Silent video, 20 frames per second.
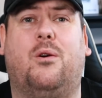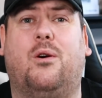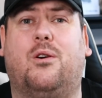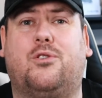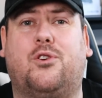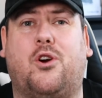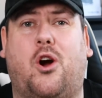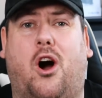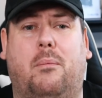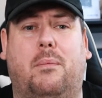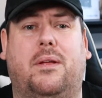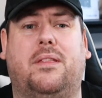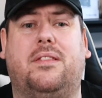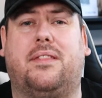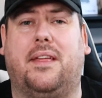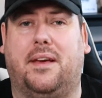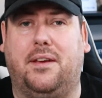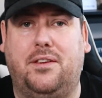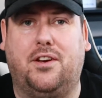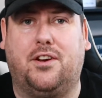common
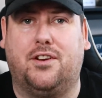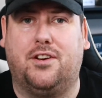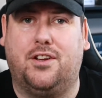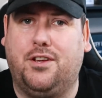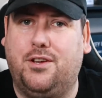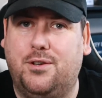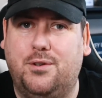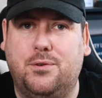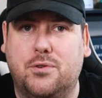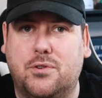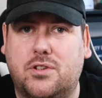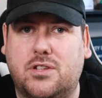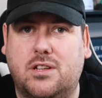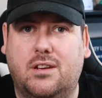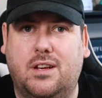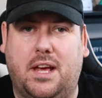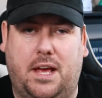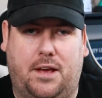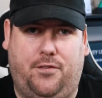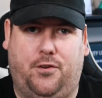thing you're going to use
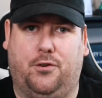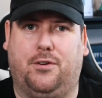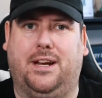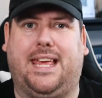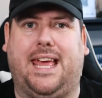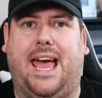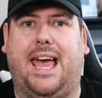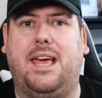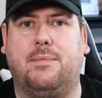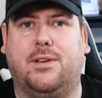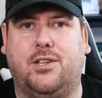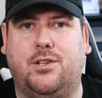if you're a gaming